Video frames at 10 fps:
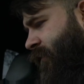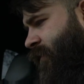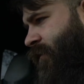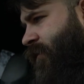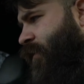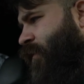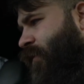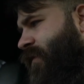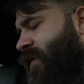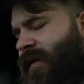I'll turn the
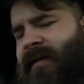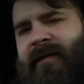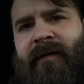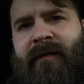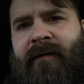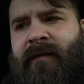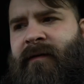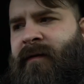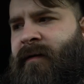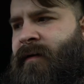cooled seats on
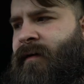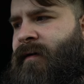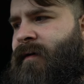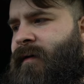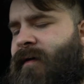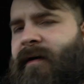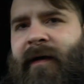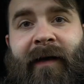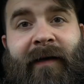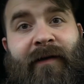
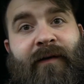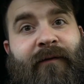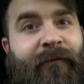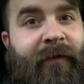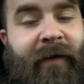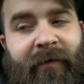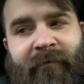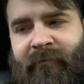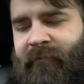and I can hear the fan.